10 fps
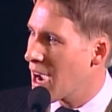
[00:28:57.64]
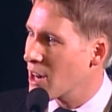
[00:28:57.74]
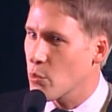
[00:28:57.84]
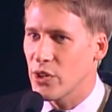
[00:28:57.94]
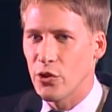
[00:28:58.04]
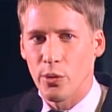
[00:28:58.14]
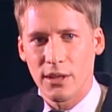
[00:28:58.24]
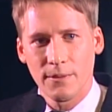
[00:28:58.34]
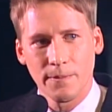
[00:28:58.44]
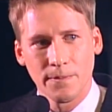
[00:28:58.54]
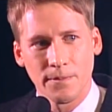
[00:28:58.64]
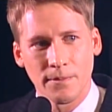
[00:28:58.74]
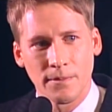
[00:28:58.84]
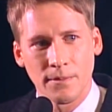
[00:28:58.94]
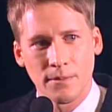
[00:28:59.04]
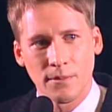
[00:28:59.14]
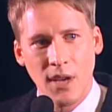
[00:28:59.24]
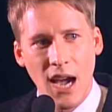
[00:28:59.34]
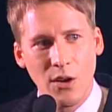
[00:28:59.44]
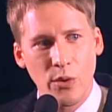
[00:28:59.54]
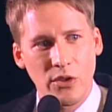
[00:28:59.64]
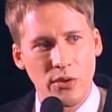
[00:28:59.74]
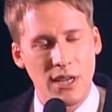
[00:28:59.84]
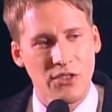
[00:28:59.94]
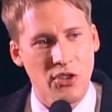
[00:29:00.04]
And how do we do it? How do we